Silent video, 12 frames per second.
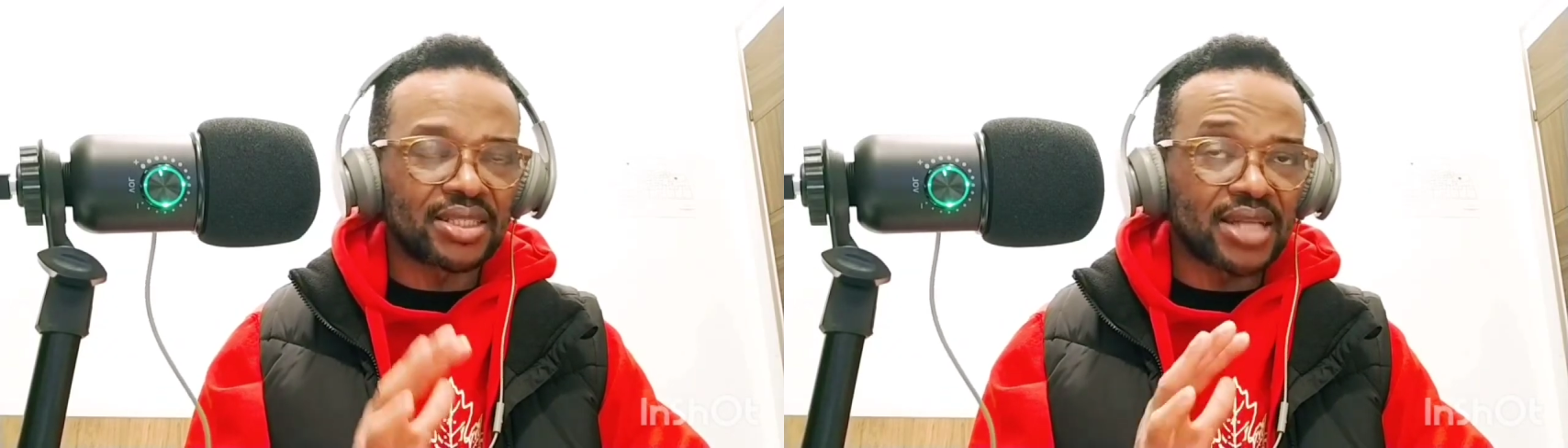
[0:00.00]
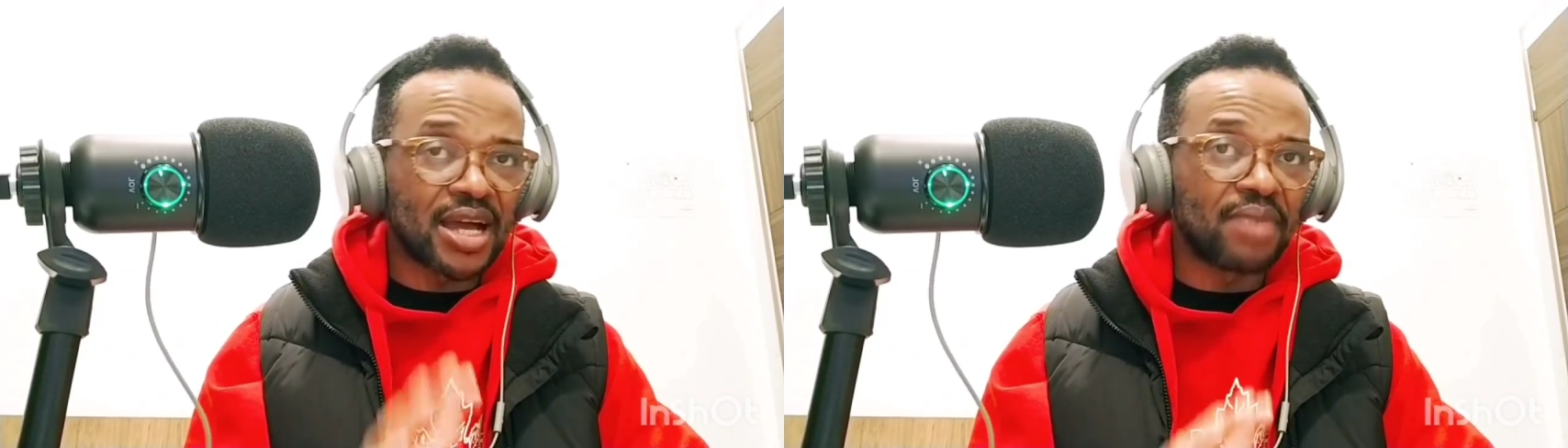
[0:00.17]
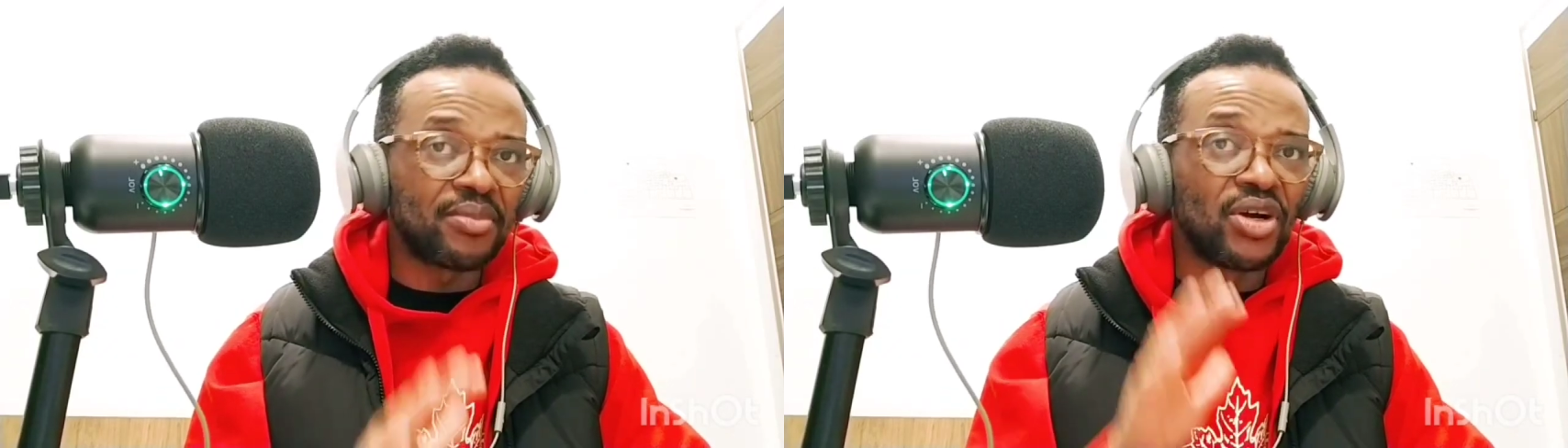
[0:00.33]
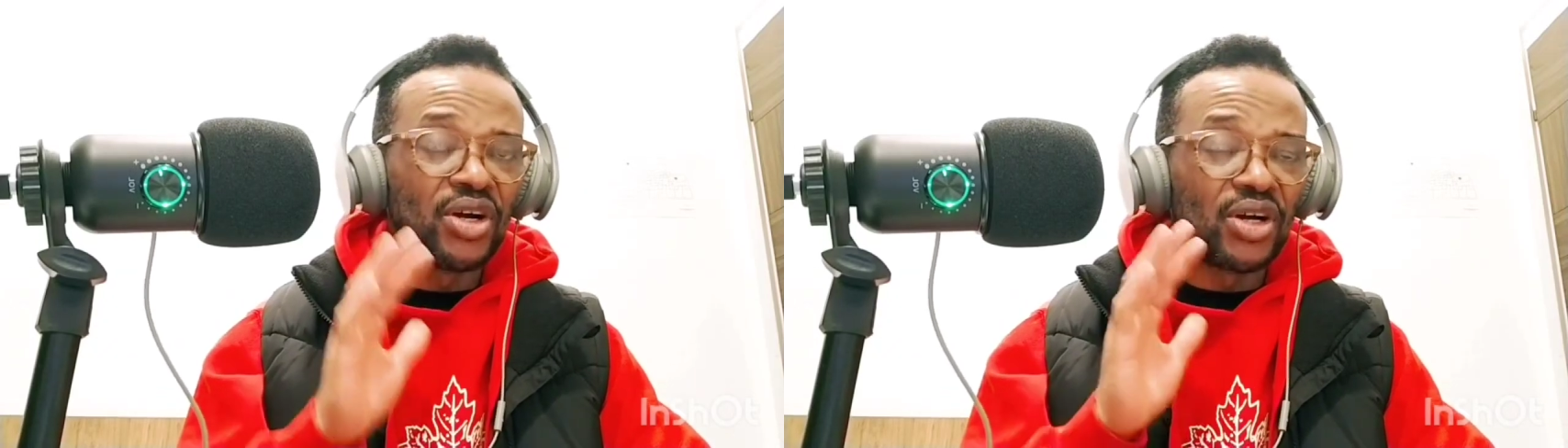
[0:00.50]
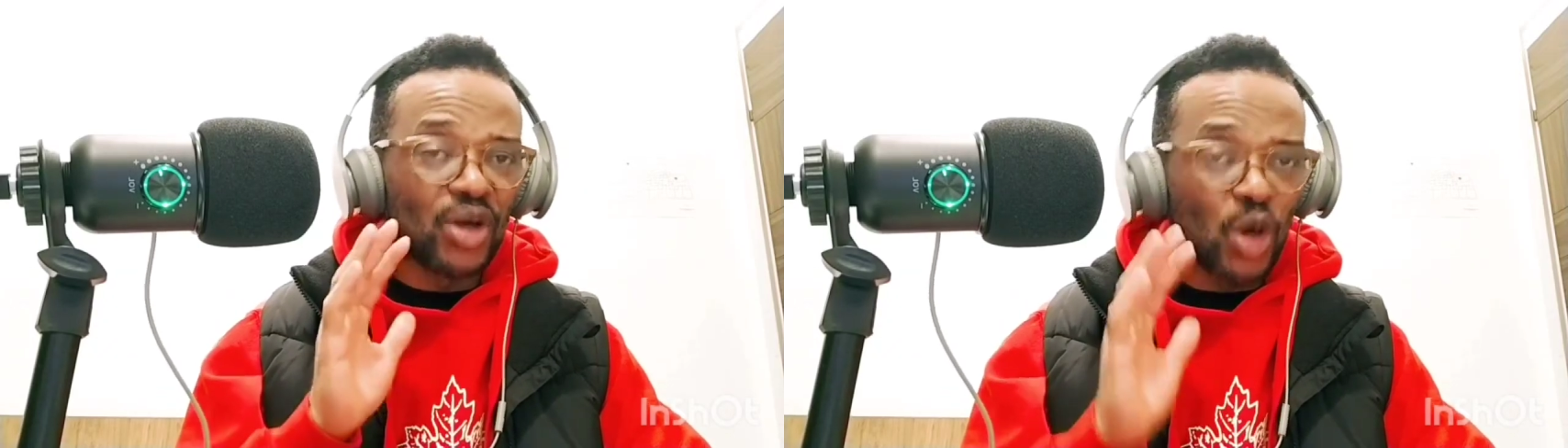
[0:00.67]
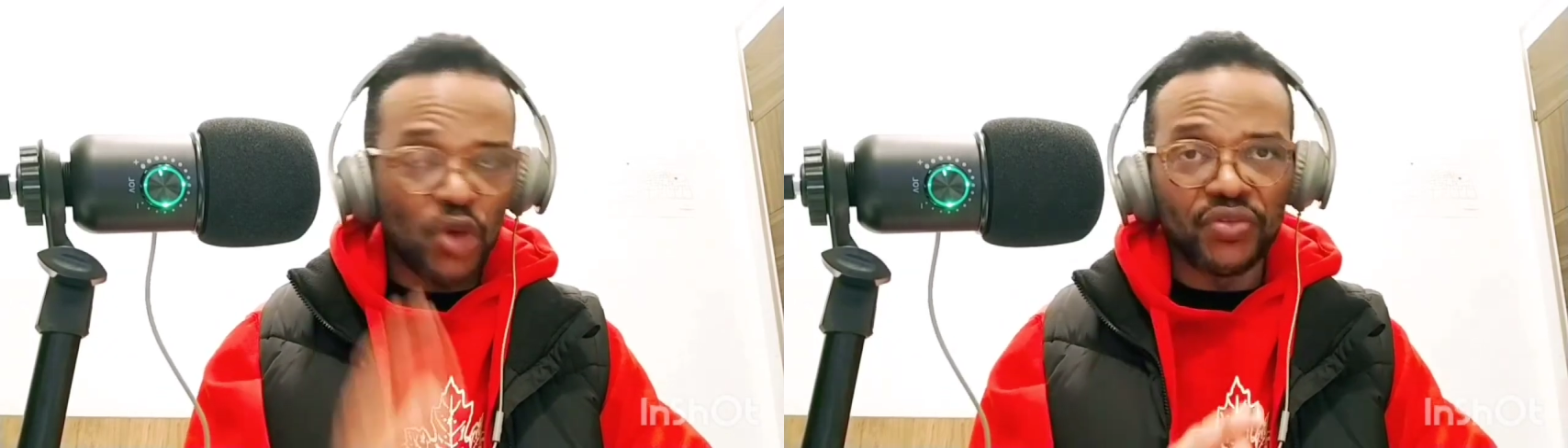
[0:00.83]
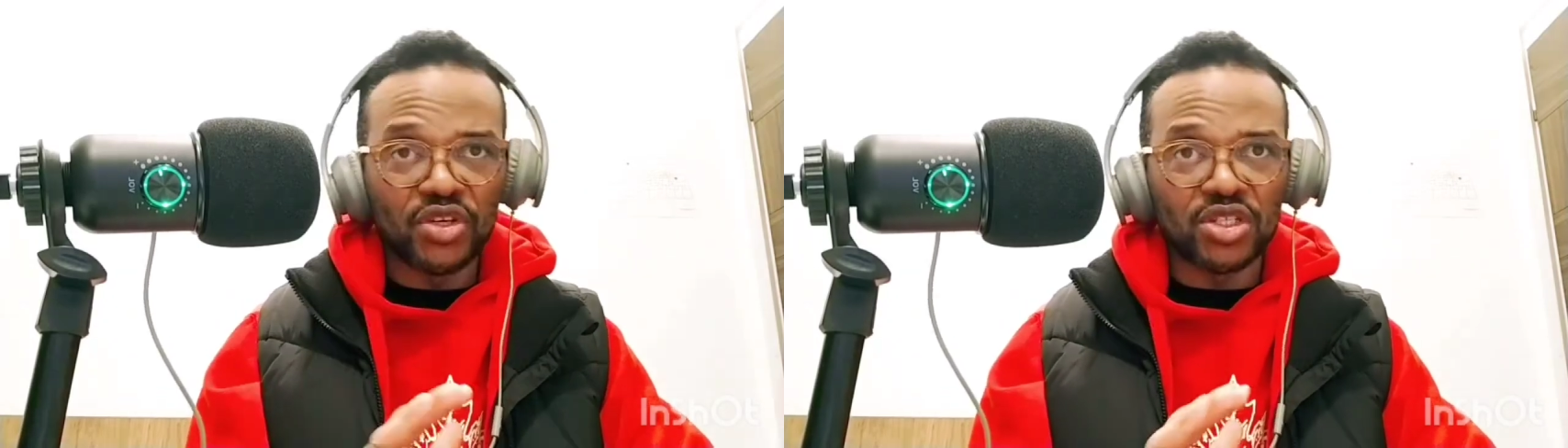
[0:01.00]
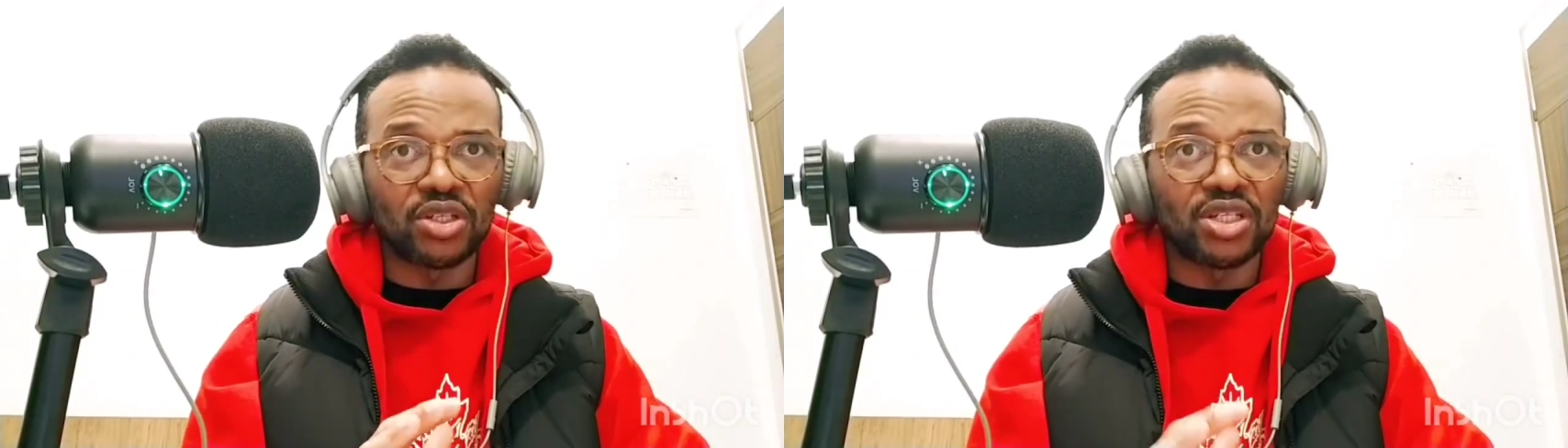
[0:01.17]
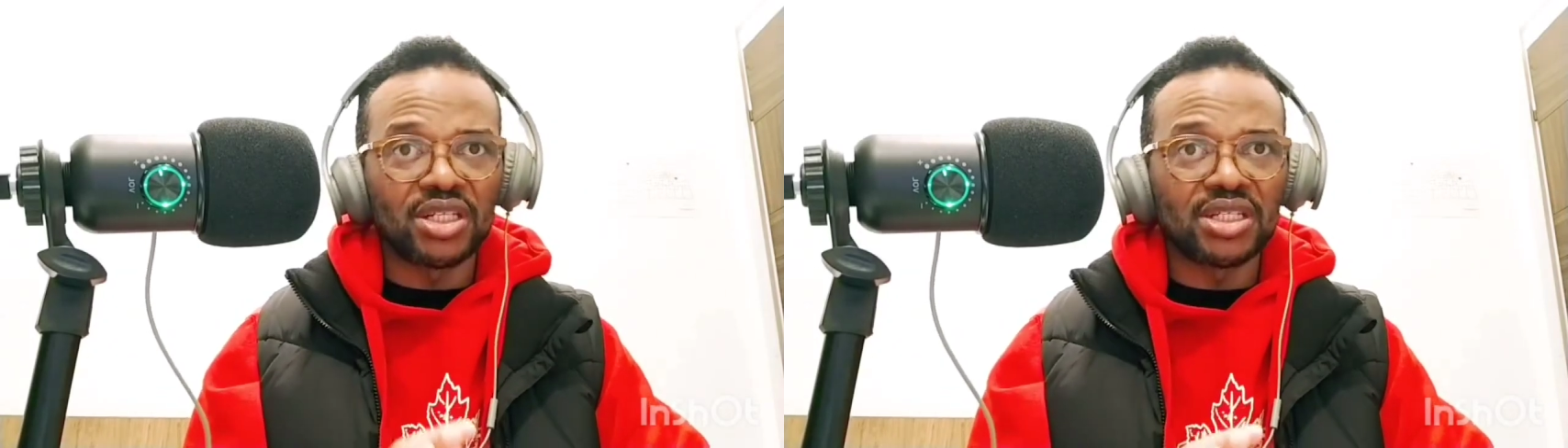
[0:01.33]
time of your
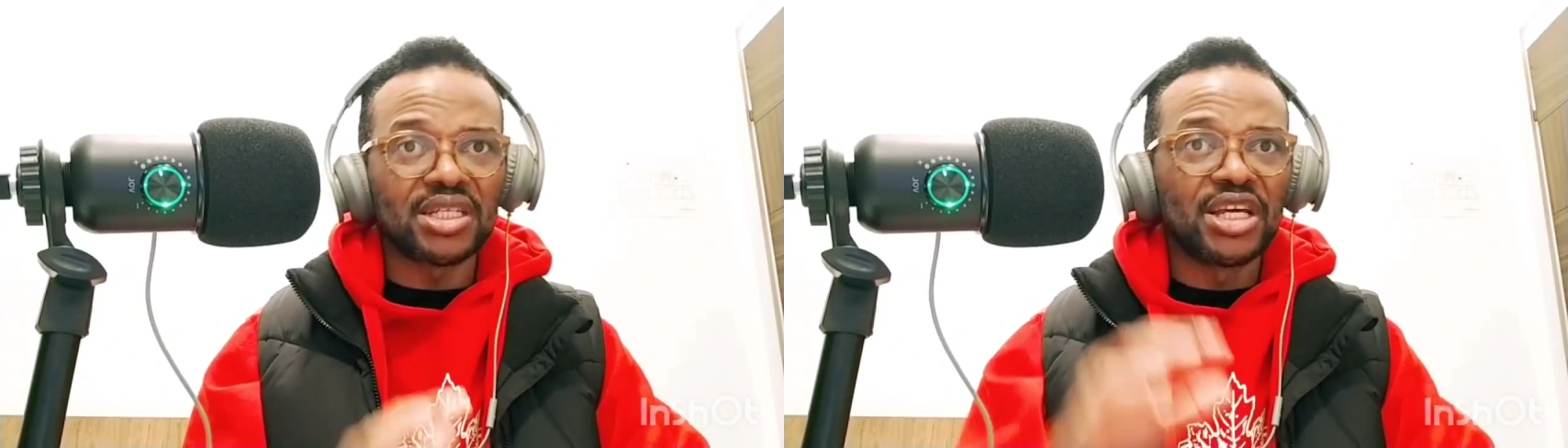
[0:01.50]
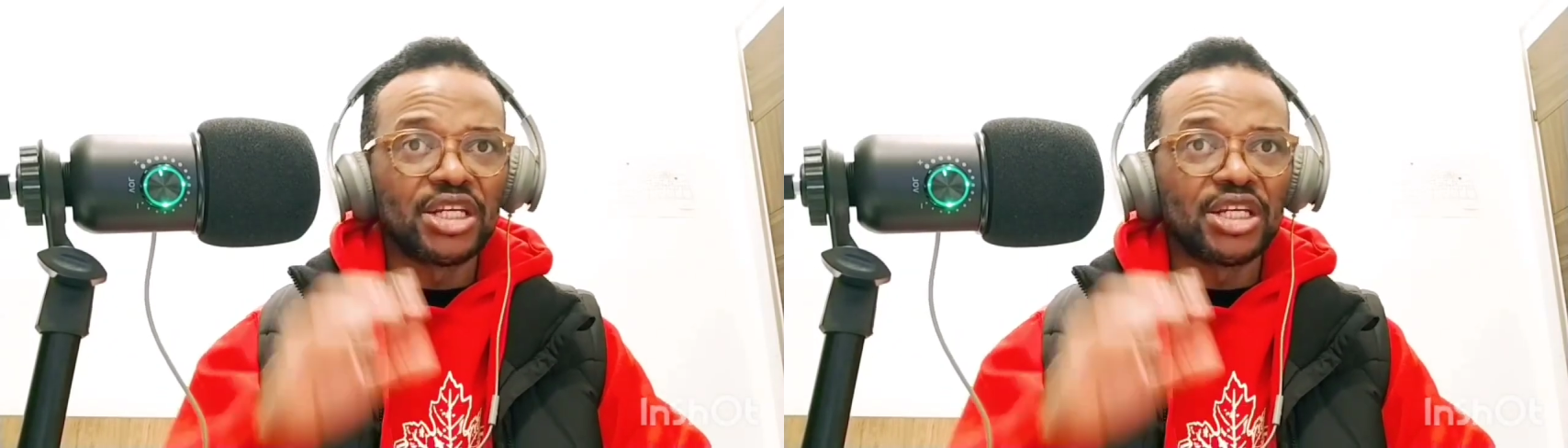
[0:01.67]
studies,